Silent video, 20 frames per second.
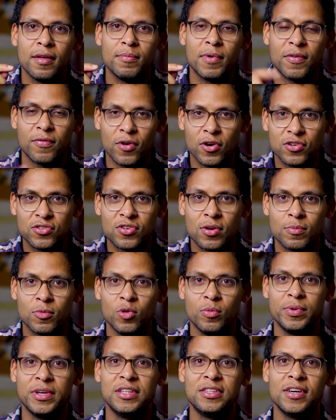My first term
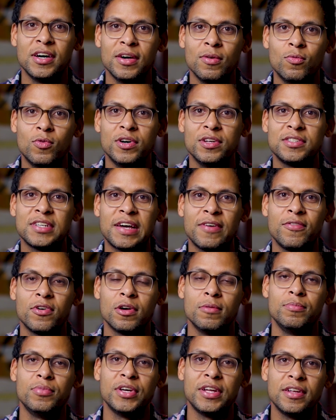will be done once I've
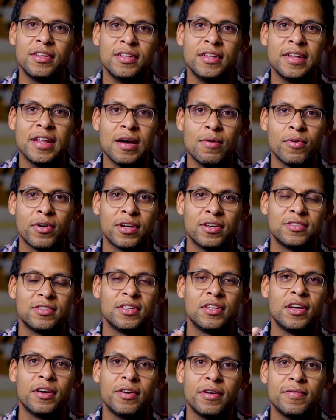completed the Network and
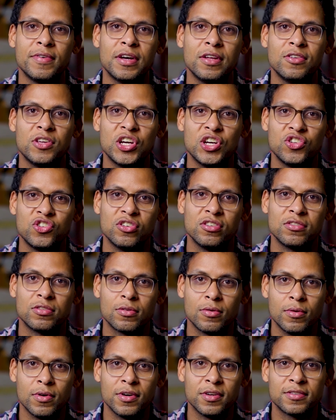Security Foundations
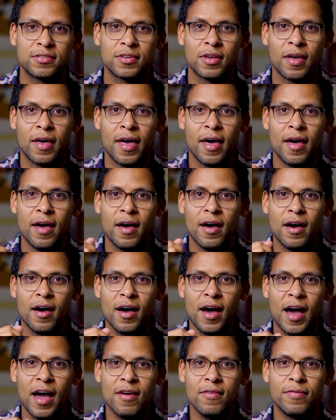course.
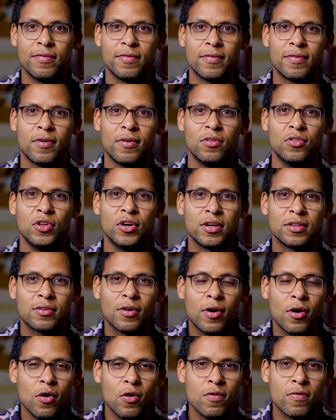I've looked
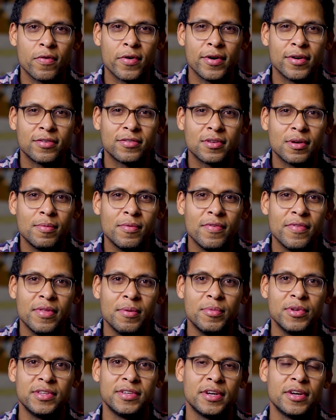over some of
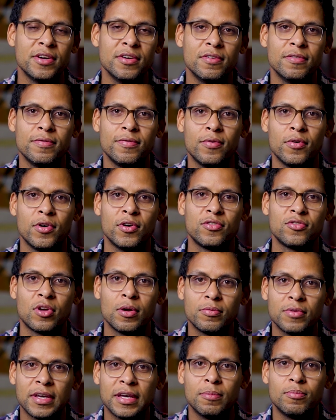the material for
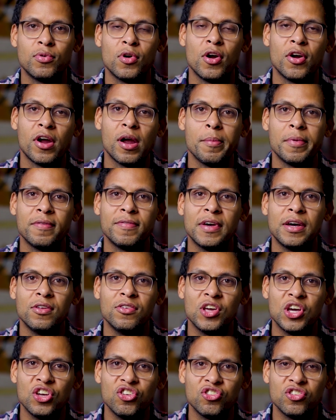scripting and programming
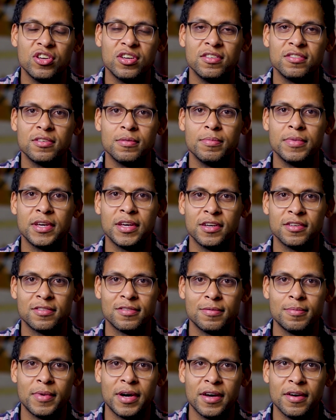foundations, and because
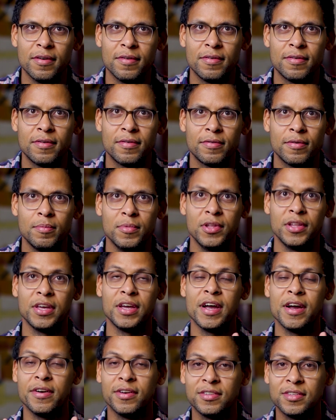of my
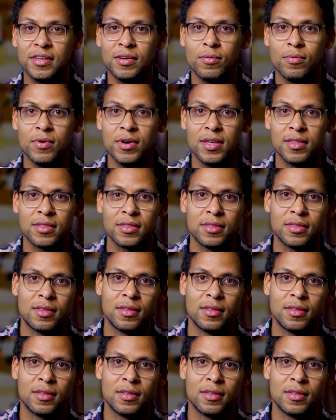familiarity with